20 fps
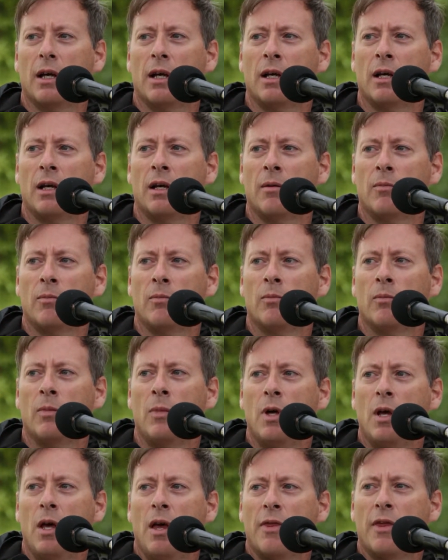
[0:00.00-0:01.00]

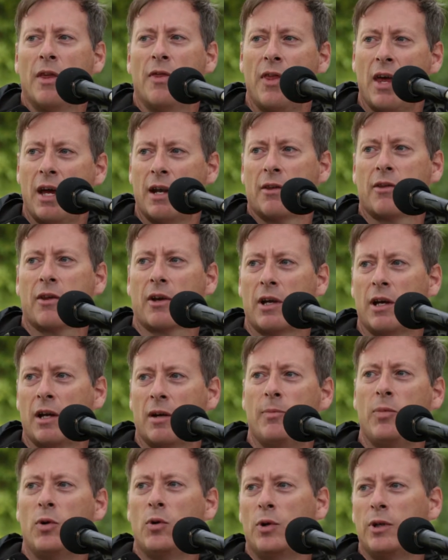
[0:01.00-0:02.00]
that is a kind
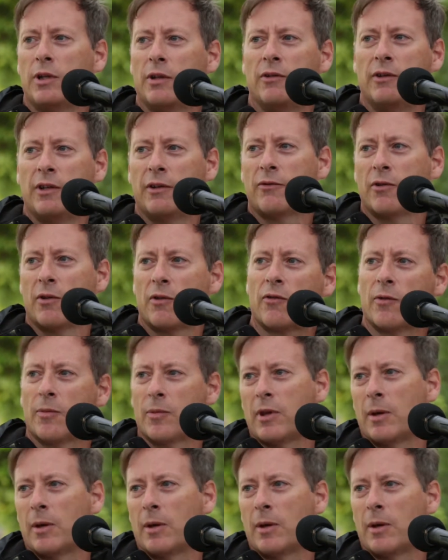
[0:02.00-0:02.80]
of point of difference from